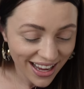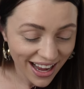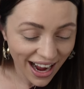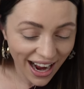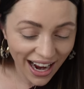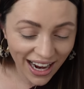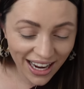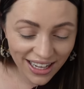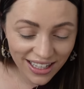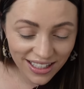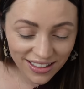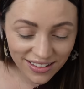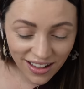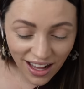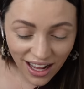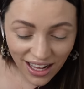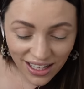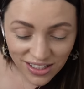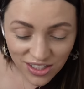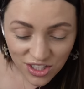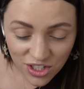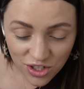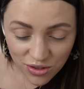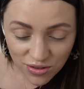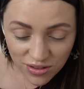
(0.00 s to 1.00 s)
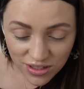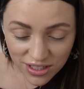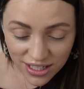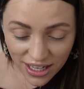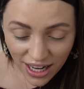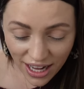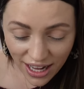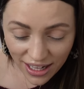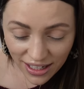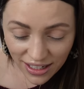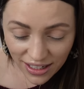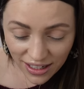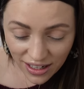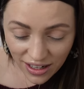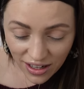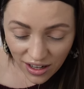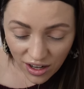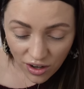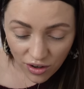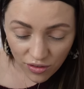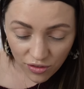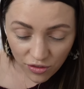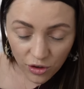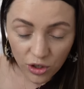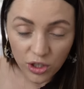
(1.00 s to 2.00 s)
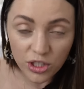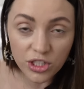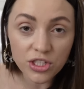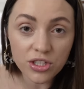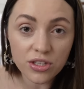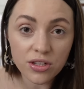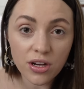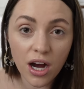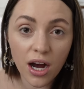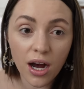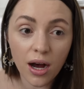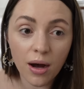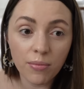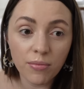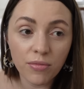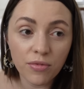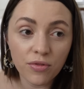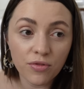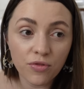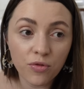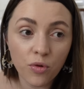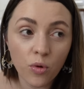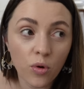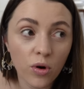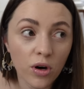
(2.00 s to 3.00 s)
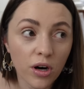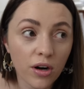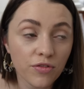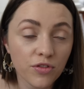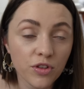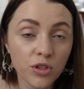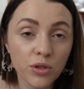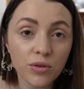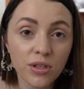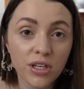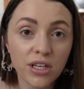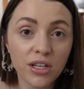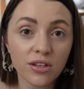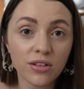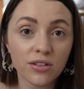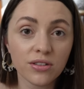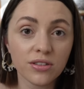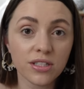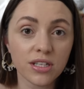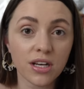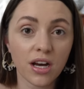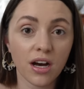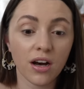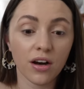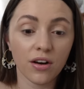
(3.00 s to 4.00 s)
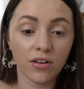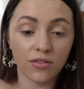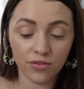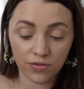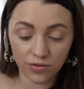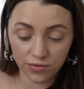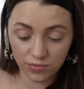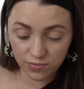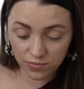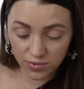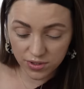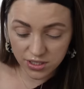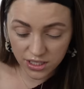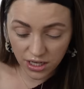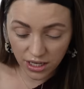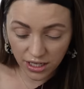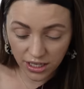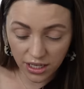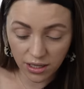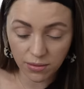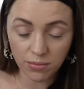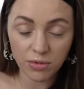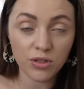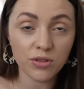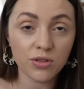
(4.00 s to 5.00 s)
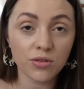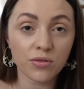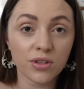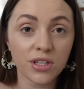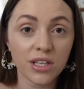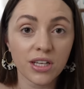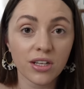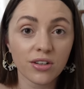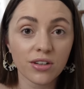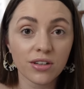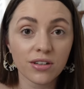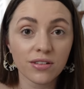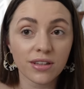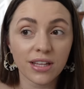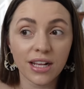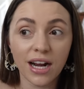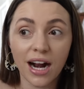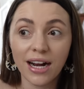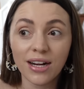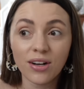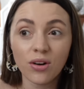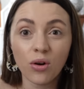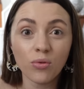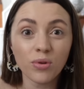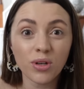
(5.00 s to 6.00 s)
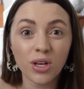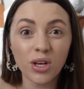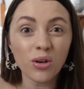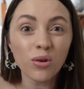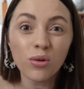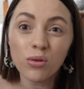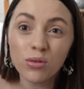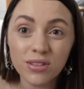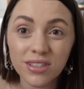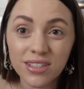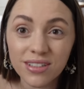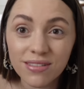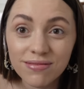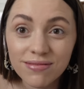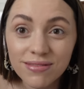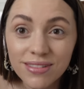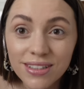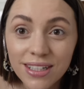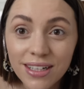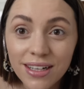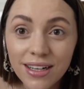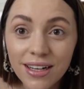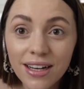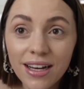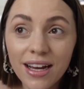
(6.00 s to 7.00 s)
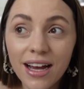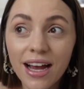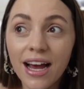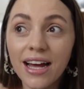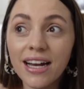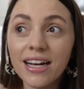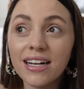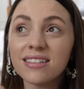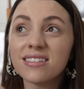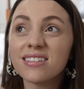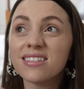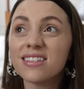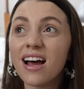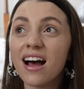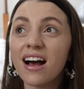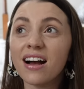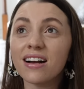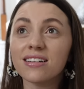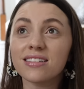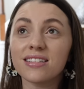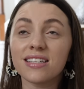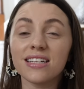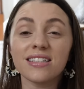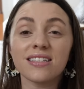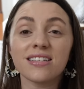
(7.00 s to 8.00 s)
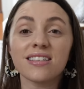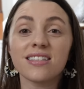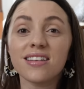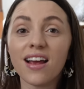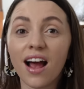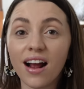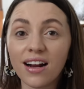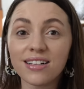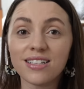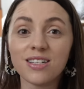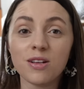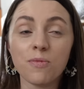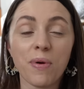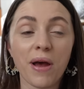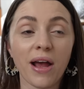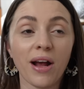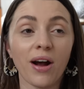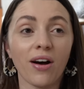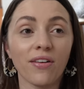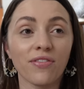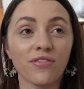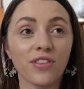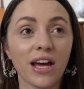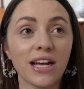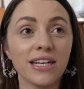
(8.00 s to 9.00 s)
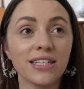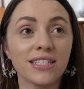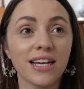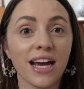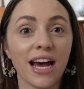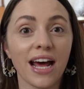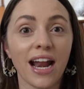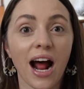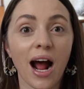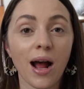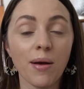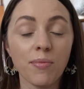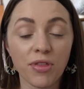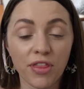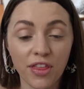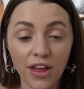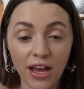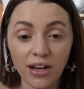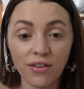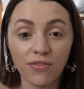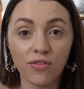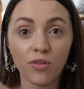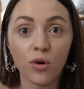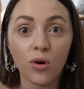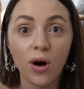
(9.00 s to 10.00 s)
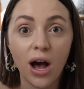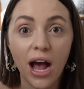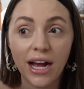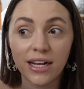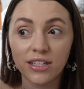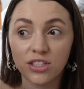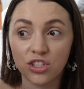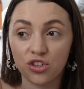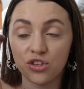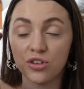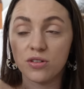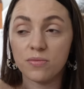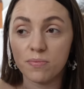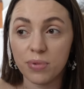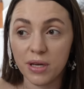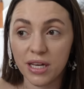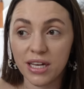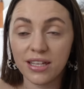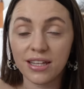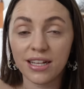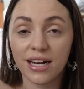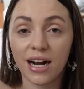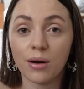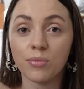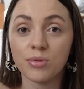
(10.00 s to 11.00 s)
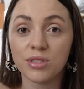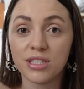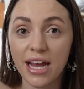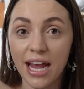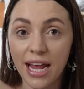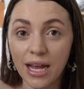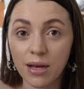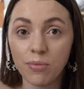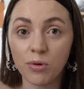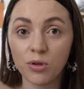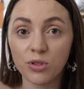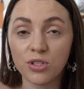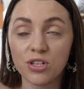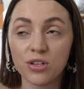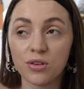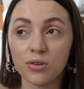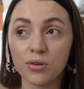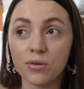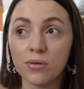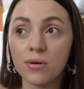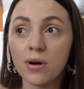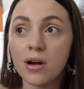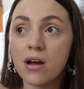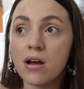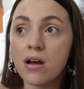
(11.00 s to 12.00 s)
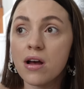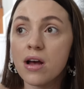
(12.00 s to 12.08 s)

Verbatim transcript: I had a lot of student debt for, um, for a few years of studying musical theater that I don't use. And it sucks. It sucked to pay off that debt. I'm thankful as could be that I was able to.